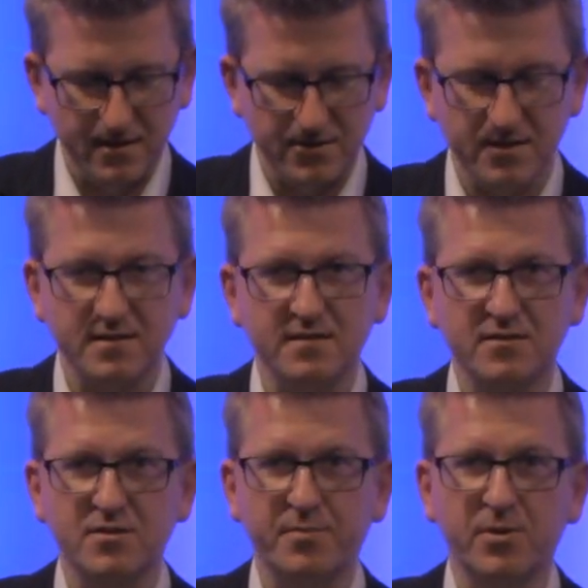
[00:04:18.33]

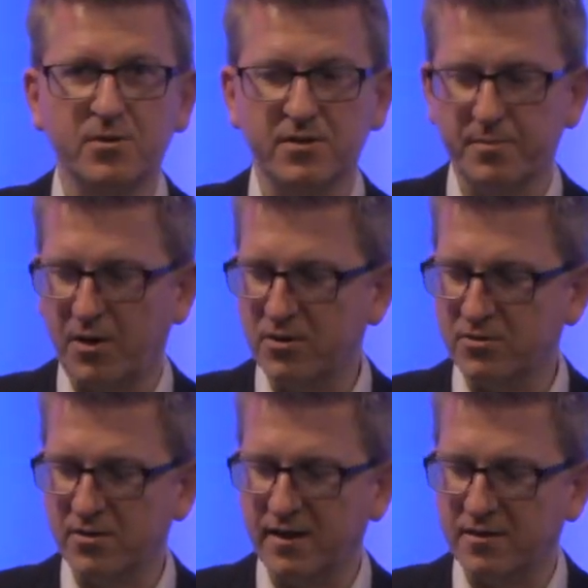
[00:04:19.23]
just support the bow
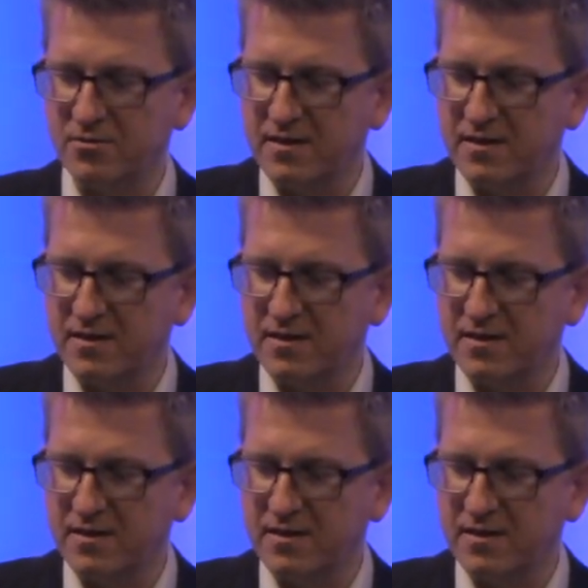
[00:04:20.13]
so that you